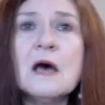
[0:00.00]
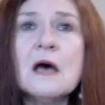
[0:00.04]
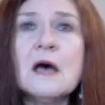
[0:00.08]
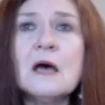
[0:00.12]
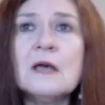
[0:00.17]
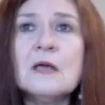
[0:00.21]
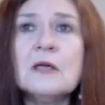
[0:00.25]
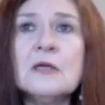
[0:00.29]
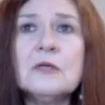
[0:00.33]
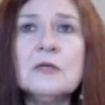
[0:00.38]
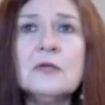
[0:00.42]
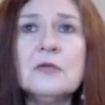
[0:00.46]

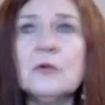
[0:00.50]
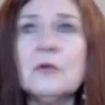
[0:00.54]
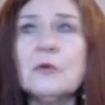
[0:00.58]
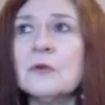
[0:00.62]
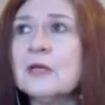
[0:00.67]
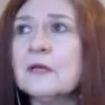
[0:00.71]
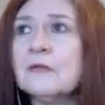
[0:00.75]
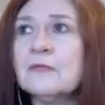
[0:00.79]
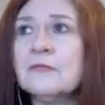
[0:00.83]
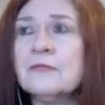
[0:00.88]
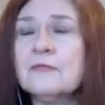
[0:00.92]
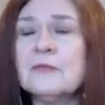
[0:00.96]

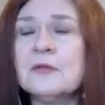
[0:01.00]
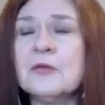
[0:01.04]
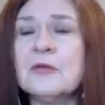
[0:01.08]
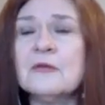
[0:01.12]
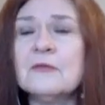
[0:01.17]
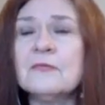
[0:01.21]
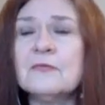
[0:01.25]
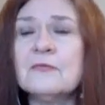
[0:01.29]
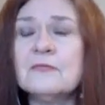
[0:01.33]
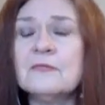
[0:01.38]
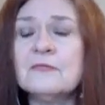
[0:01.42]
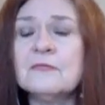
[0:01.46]

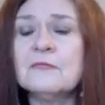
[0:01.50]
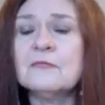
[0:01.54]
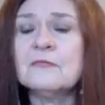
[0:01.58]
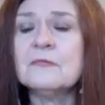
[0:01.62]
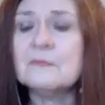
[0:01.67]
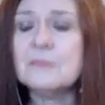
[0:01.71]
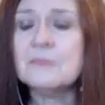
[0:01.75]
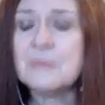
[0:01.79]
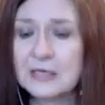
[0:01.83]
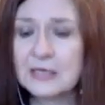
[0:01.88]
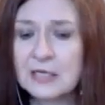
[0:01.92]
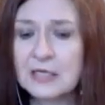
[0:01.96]
if
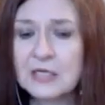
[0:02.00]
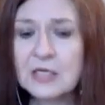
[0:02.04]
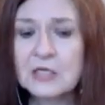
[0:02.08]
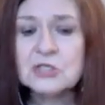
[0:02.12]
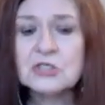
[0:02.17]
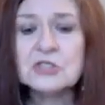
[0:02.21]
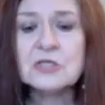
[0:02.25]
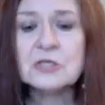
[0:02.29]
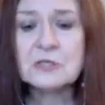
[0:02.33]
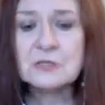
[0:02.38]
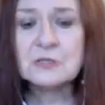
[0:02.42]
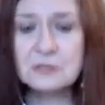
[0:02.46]

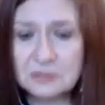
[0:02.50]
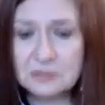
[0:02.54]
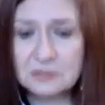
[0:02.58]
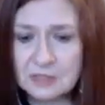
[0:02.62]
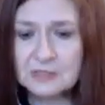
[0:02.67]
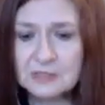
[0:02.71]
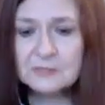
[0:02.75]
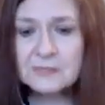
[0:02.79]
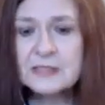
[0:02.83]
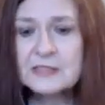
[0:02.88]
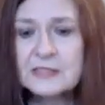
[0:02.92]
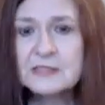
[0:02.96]
medication
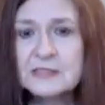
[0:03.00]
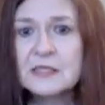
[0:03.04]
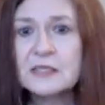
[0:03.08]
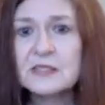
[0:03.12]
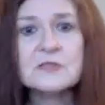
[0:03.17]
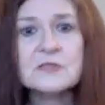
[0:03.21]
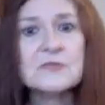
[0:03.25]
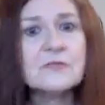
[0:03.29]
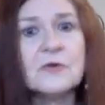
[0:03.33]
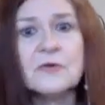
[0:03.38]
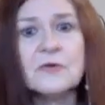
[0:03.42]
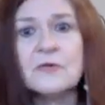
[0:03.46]
does make
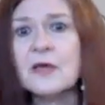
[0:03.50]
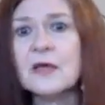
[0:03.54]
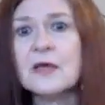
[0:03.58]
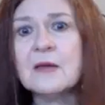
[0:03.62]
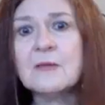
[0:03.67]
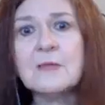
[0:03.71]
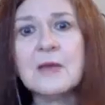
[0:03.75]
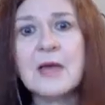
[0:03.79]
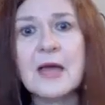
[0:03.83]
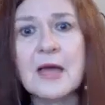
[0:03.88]
sense for them,